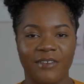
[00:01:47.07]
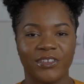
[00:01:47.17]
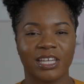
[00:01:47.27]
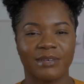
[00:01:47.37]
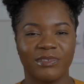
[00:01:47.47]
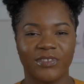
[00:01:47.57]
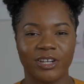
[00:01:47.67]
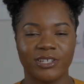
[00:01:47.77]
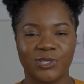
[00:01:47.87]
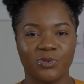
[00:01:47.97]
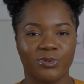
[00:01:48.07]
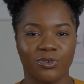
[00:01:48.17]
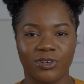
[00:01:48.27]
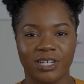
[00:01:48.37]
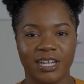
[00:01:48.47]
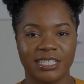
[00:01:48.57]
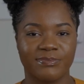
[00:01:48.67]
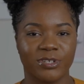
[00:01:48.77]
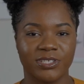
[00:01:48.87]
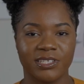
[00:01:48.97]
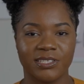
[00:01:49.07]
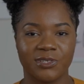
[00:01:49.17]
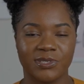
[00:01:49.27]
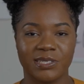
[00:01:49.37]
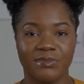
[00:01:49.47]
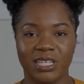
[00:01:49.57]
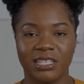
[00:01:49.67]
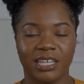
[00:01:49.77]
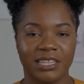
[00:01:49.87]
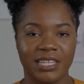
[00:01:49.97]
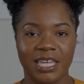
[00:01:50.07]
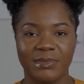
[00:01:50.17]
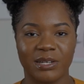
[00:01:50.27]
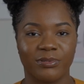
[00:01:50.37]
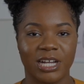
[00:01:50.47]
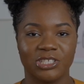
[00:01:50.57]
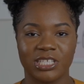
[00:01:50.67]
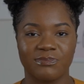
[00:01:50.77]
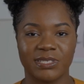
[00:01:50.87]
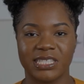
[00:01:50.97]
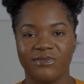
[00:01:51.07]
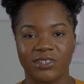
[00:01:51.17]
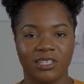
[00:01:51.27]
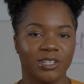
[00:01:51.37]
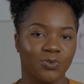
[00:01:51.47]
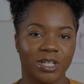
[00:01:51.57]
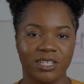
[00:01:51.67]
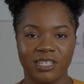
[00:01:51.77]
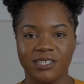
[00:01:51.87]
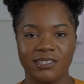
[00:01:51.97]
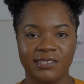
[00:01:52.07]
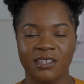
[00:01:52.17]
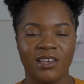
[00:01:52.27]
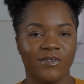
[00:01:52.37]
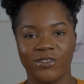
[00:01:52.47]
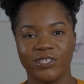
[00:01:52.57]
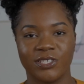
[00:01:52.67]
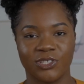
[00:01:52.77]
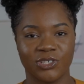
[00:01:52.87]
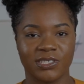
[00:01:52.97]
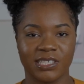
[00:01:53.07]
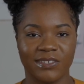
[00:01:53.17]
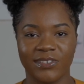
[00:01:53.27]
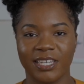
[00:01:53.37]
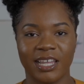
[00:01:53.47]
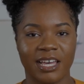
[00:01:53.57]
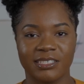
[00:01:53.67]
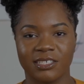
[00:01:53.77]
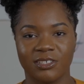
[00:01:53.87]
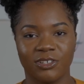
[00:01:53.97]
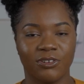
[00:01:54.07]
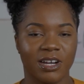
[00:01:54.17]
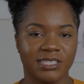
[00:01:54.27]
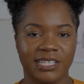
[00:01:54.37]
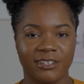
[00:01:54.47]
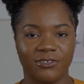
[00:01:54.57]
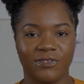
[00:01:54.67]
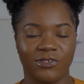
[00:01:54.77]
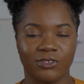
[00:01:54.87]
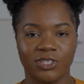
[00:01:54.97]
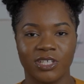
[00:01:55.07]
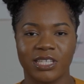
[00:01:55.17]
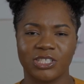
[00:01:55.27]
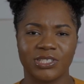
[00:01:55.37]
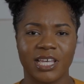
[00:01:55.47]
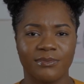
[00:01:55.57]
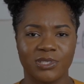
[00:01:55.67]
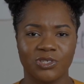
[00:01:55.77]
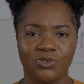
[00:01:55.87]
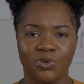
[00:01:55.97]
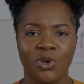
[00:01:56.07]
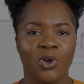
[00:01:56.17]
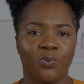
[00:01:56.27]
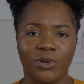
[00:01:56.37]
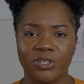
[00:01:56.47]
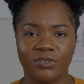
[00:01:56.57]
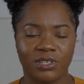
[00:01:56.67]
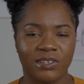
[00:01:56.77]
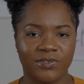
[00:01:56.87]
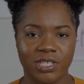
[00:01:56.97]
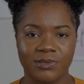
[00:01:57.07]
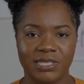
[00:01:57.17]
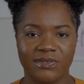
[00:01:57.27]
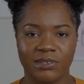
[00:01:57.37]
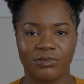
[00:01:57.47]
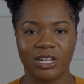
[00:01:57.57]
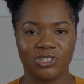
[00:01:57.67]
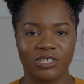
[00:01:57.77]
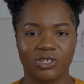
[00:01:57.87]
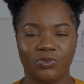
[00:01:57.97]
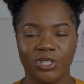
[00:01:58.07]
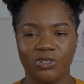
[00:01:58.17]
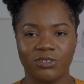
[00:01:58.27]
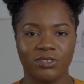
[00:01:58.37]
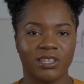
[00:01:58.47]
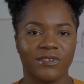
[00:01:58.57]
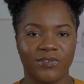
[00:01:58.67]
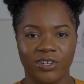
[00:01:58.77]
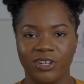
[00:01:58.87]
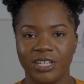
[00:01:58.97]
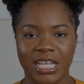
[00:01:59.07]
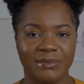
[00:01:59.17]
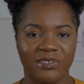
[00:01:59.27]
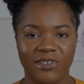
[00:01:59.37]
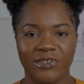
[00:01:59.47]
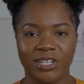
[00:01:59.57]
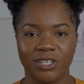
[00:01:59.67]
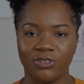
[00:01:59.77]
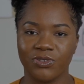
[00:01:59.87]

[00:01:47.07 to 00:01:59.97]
I feel like I'm a very super organized person, so to me, like, naming a project specifically what it is versus just leaving it as, like, untitled folder, that just helps you when you're looking for a specific project, or when you're looking for a name of a video.